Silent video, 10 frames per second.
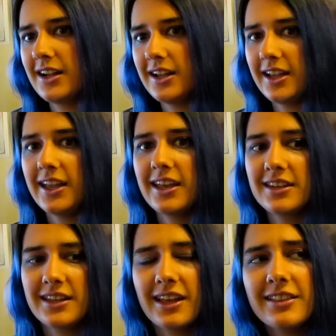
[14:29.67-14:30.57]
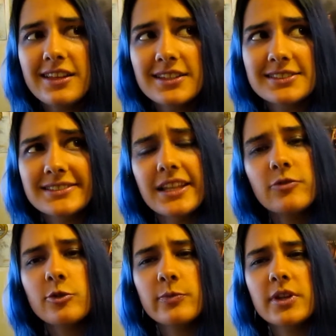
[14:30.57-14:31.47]
And Ellie has
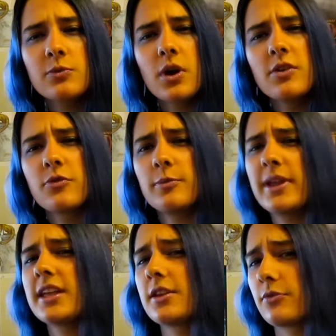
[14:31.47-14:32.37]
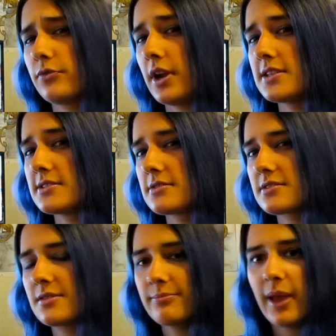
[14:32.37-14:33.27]
never been one for making
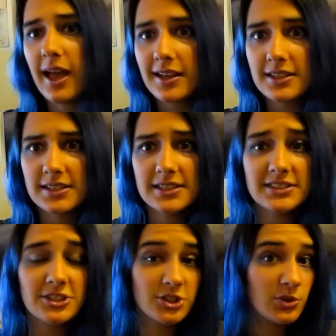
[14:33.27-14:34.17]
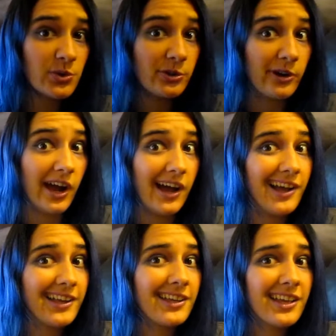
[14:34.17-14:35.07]
friends. Back in junior
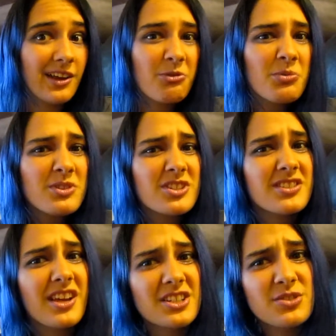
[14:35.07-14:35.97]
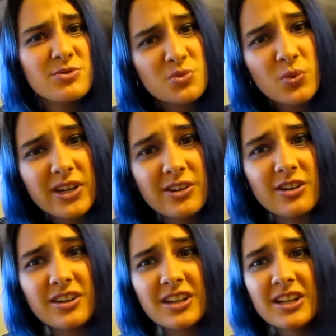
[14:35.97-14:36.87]
high, everyone just thought she was
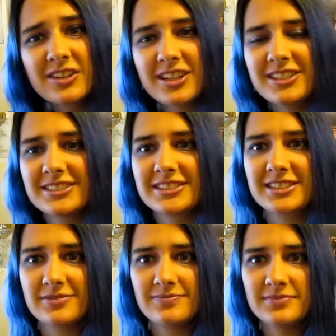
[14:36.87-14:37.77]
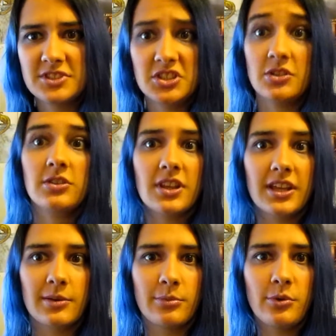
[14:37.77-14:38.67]
weird because she looked like
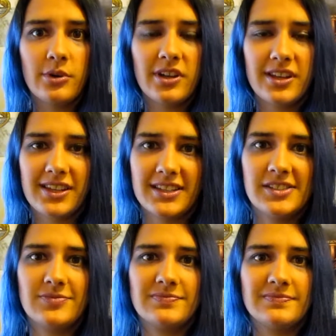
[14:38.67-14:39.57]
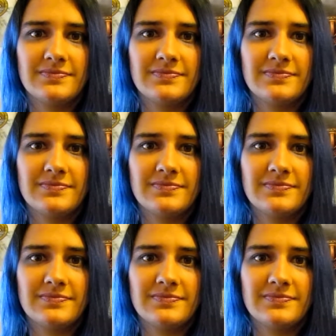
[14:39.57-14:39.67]
a boy, and